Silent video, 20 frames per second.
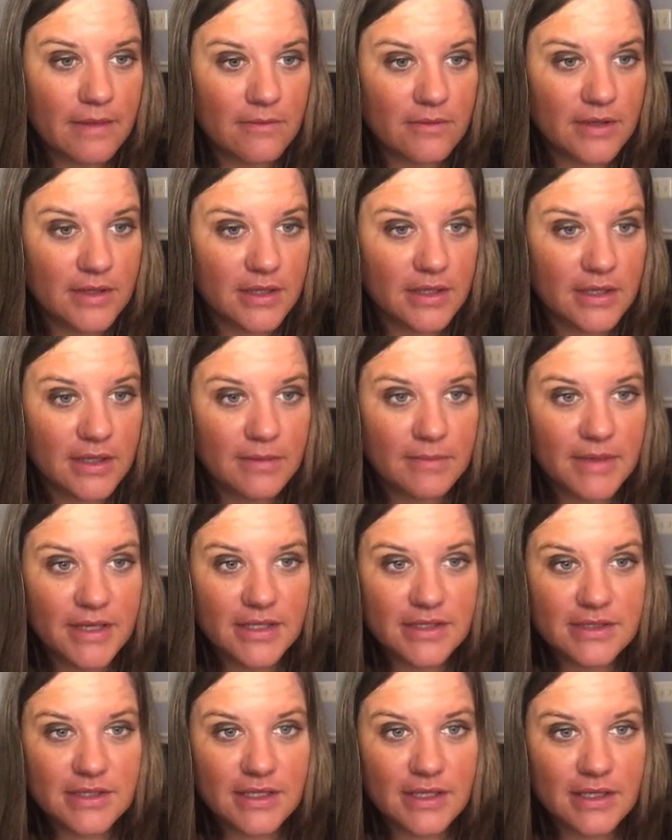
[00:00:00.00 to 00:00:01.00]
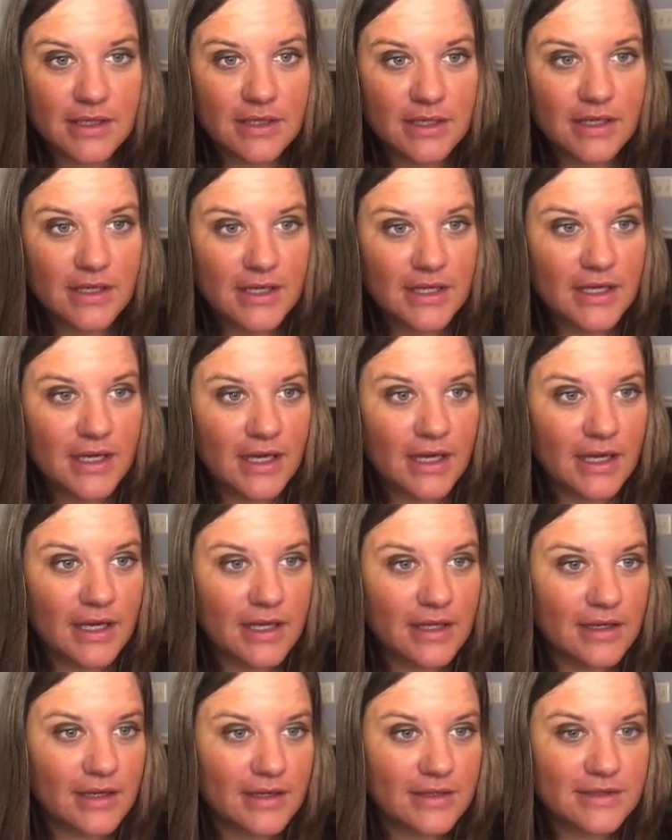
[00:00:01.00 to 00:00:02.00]
Really amazing. I
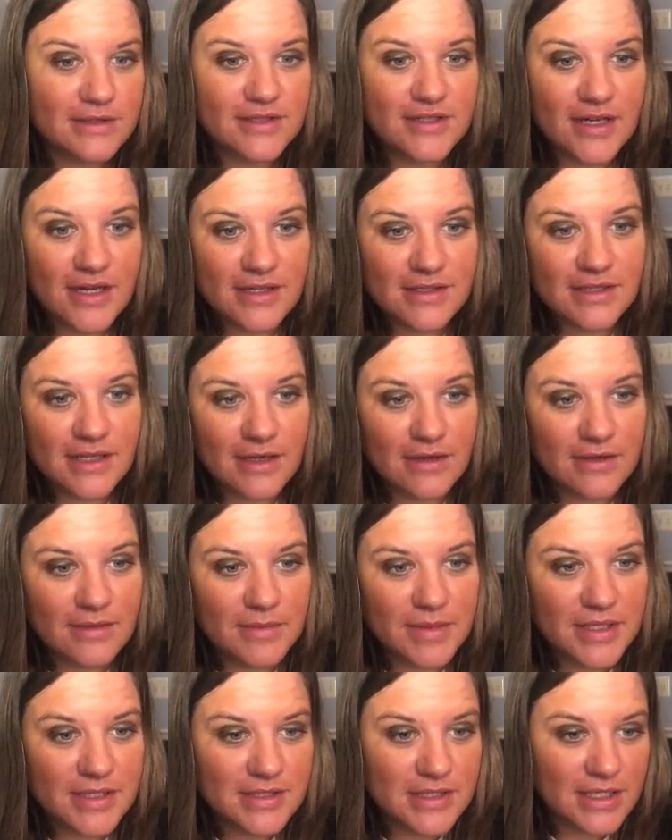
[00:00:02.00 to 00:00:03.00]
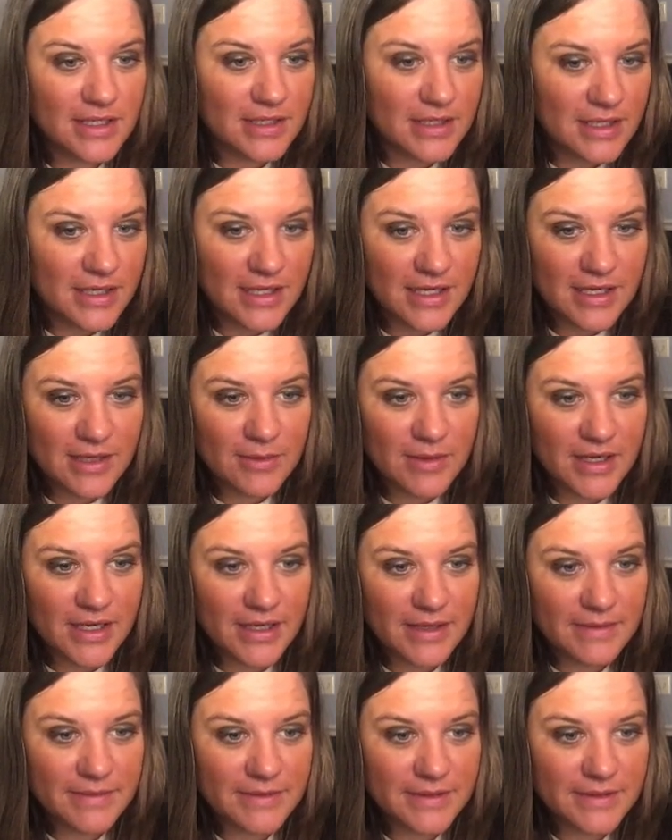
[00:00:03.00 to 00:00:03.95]
cannot stress how amazing. Anyway,